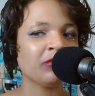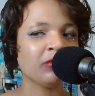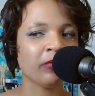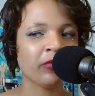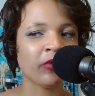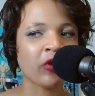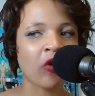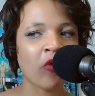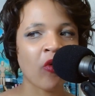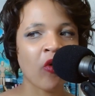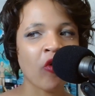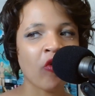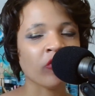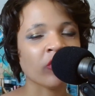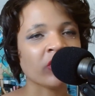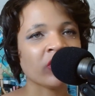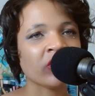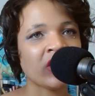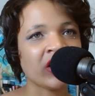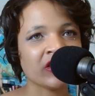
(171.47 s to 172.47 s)
go
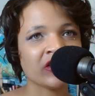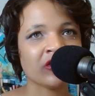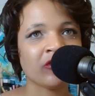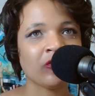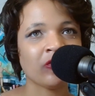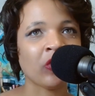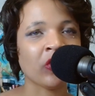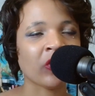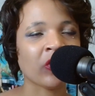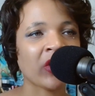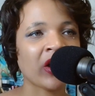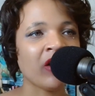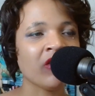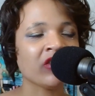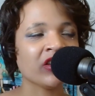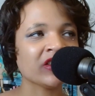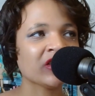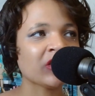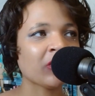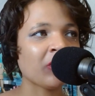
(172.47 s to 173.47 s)
over things in the
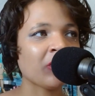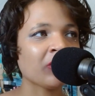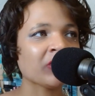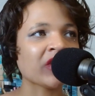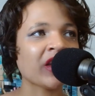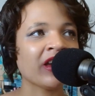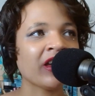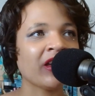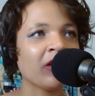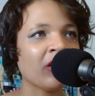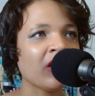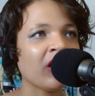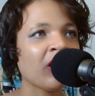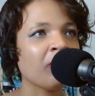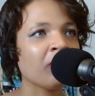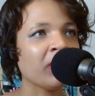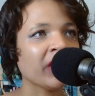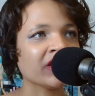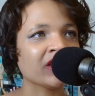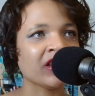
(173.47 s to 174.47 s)
foreground. And so it was like a
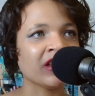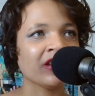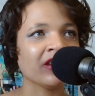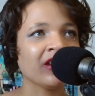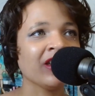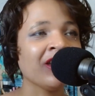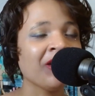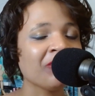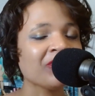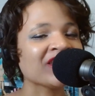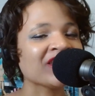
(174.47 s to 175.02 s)
mixing, I